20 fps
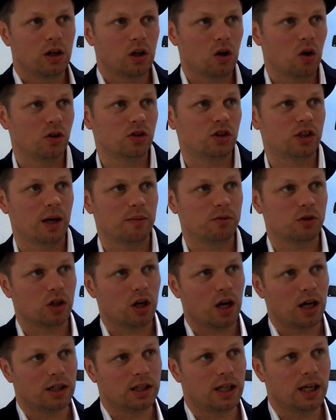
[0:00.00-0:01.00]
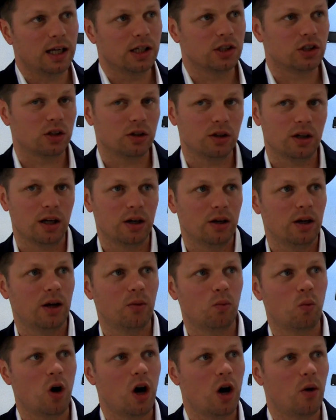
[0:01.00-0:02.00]
concepts and ideas
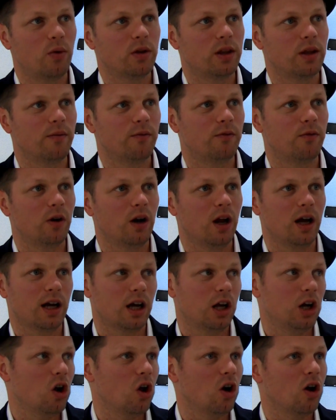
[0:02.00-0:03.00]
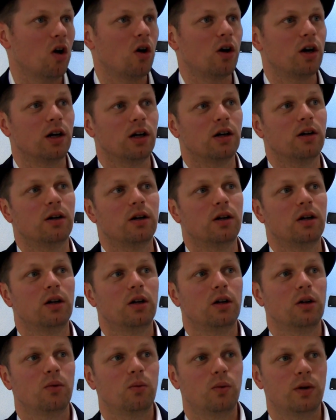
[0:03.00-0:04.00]
and work with him for like a lot longer,
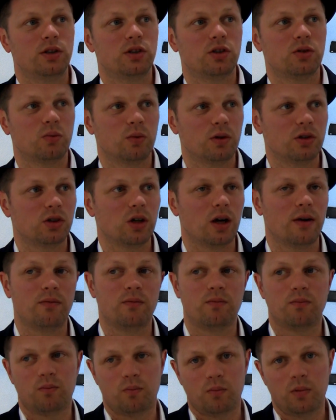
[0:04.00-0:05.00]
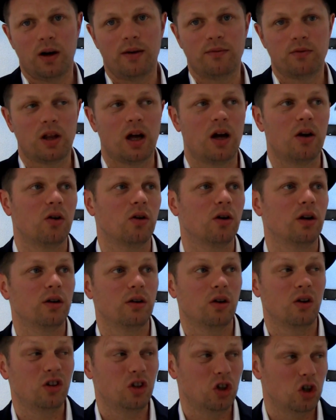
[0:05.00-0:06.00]
which I've done
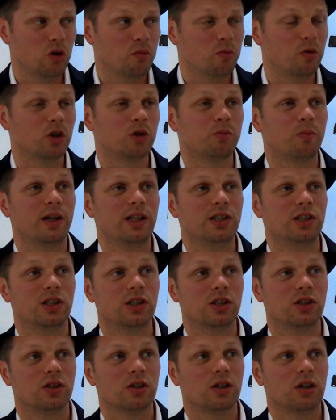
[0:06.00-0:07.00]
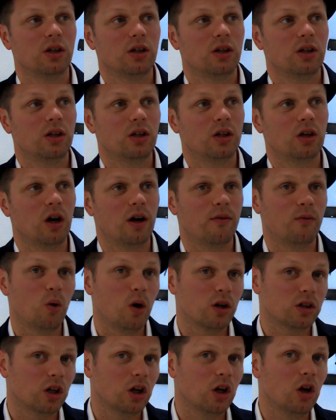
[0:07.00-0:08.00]
on numerous pieces. I've
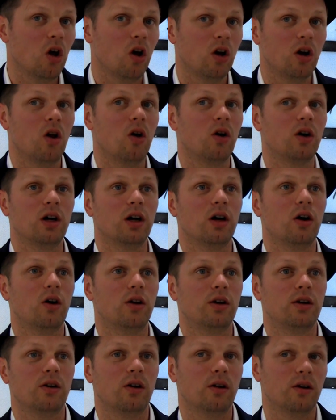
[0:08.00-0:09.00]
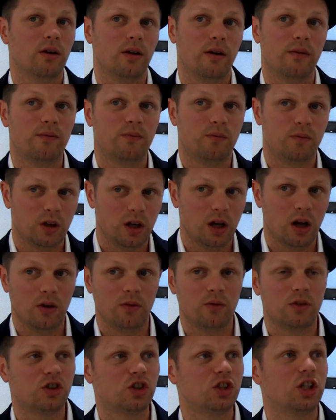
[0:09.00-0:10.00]
worked a lot longer on
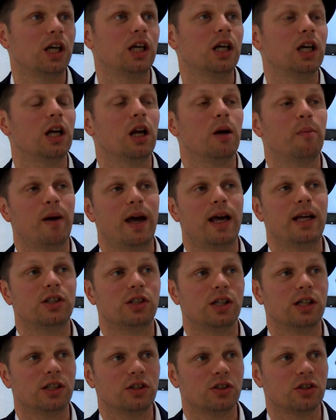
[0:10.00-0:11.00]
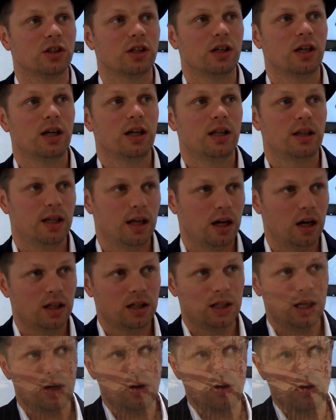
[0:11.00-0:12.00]
singular paintings than I
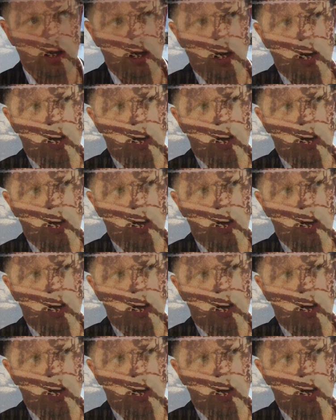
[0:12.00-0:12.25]
did on the